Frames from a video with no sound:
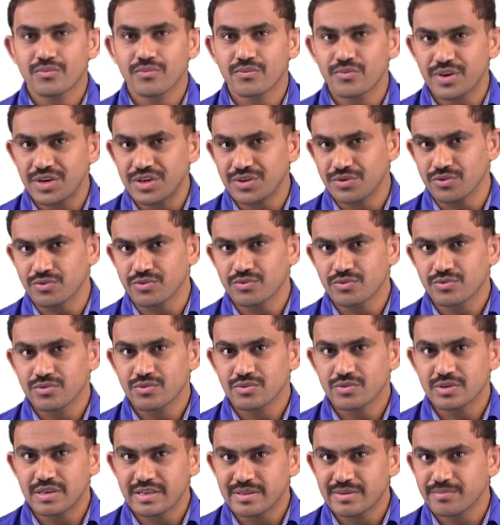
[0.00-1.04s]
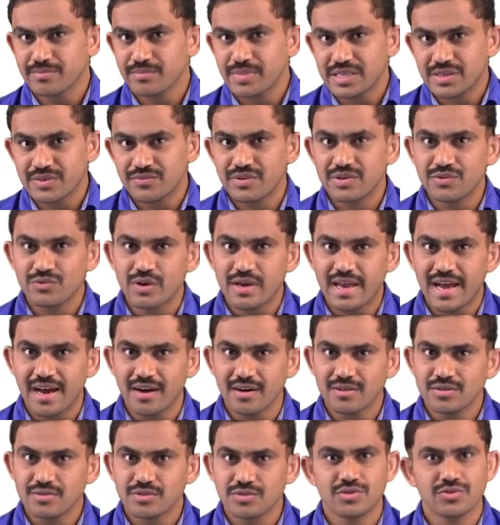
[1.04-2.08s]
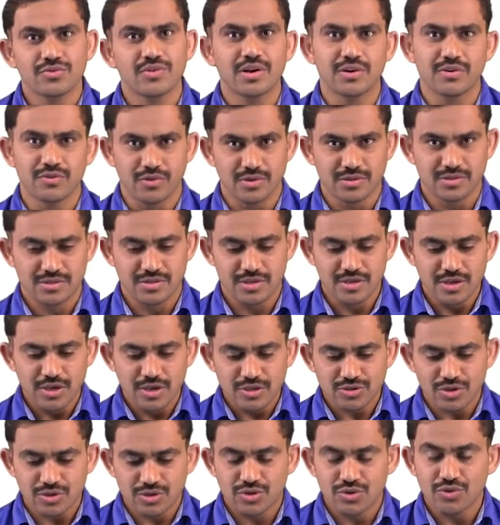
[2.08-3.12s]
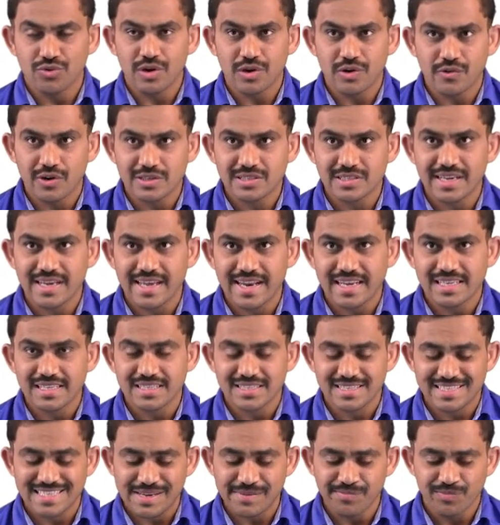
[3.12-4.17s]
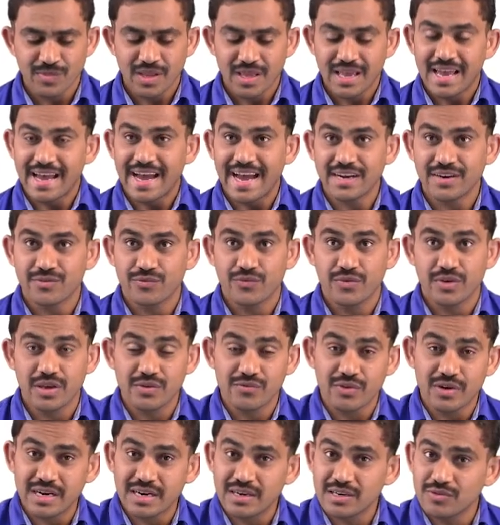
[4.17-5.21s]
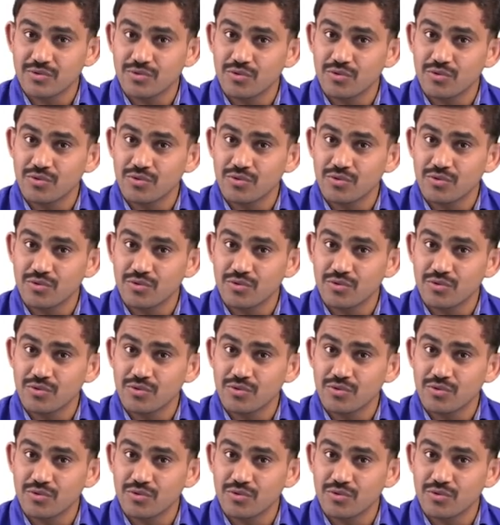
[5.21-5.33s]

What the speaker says: V2. In between we have 12 volts. So 12 volts direction same, and V1